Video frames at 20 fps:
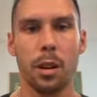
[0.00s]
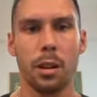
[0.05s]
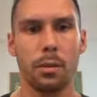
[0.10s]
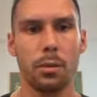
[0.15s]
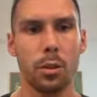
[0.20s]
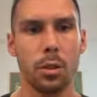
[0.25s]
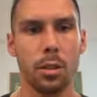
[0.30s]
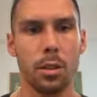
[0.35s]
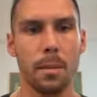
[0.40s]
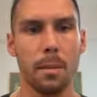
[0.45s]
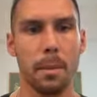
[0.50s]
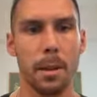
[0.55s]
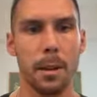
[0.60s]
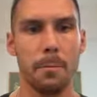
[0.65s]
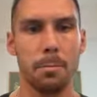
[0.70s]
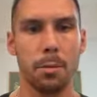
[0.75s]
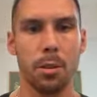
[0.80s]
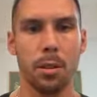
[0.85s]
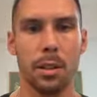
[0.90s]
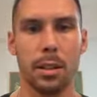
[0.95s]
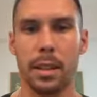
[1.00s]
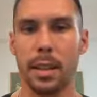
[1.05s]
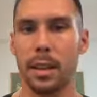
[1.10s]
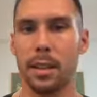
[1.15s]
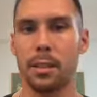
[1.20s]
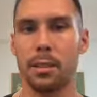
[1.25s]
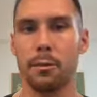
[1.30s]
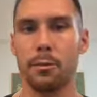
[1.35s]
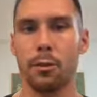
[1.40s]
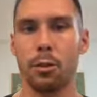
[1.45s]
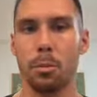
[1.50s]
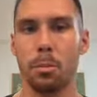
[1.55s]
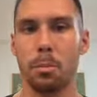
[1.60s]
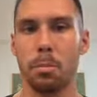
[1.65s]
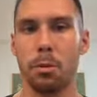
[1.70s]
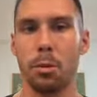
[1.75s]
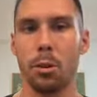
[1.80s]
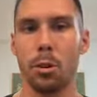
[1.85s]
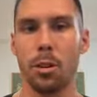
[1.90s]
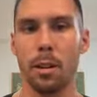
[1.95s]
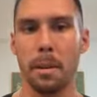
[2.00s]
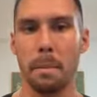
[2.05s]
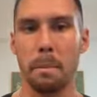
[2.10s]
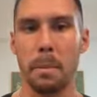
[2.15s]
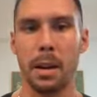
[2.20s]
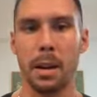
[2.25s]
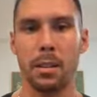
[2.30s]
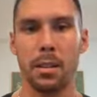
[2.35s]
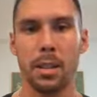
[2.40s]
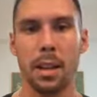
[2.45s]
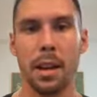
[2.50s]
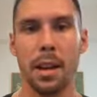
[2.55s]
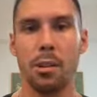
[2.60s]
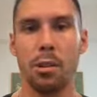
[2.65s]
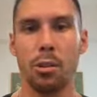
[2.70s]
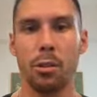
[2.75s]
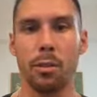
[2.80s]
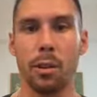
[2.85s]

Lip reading: For some people, it takes a full bull and bear cycle.